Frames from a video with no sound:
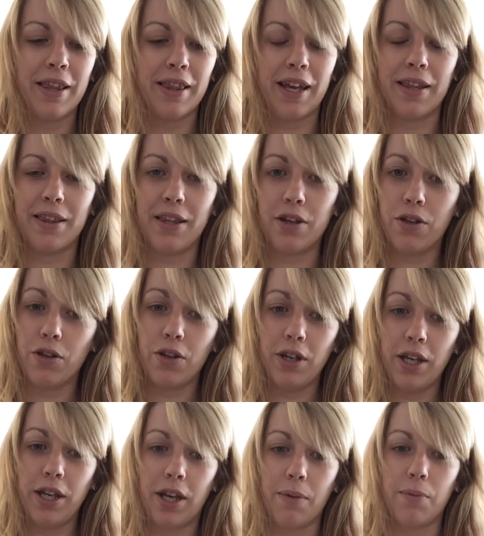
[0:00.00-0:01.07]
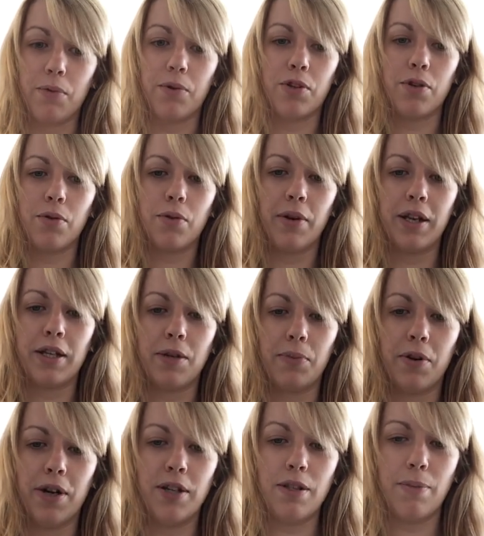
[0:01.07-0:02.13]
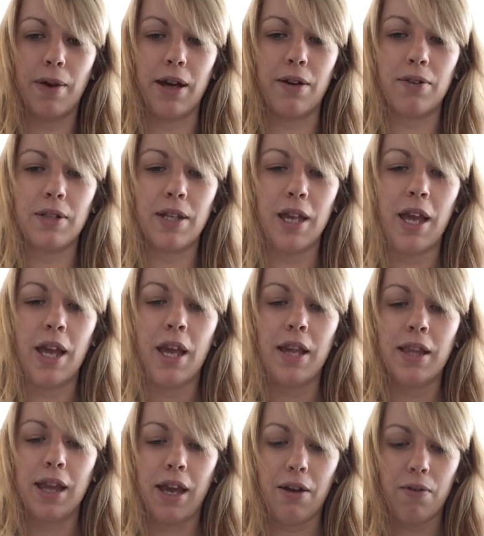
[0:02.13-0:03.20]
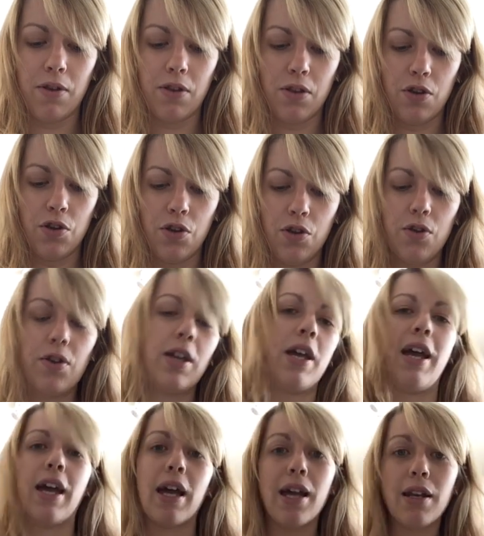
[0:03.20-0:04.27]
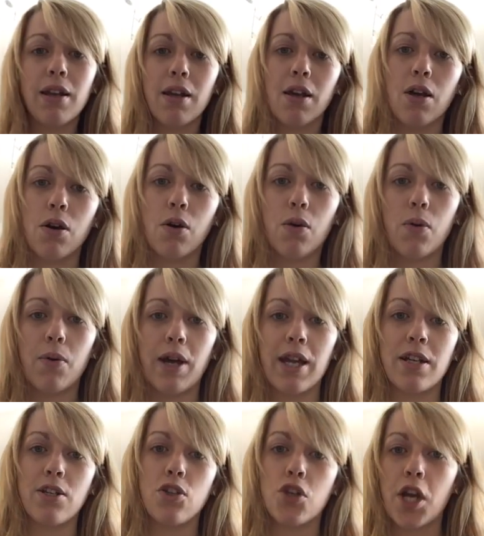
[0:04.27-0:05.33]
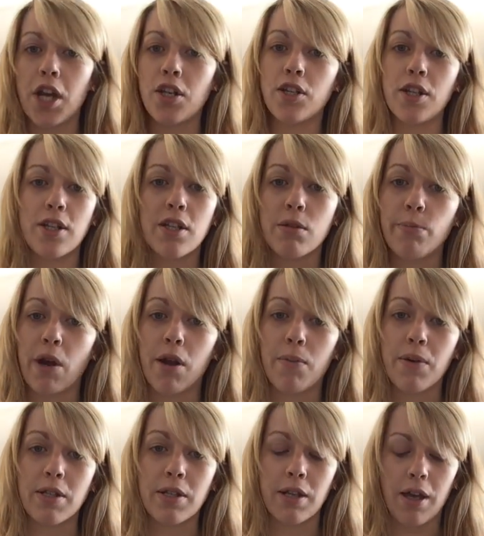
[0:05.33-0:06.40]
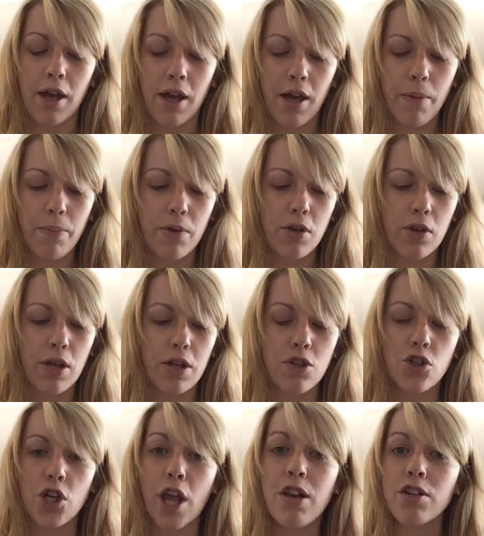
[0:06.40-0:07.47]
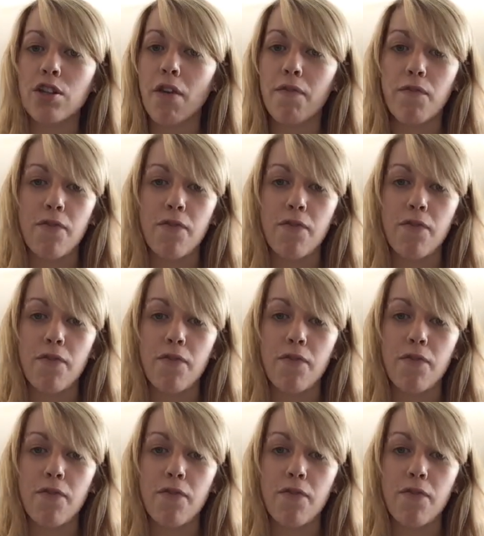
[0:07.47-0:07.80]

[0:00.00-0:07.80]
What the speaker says: than the cooking apple, which I'm quite surprised about. Now you can always change this experiment up. You can change the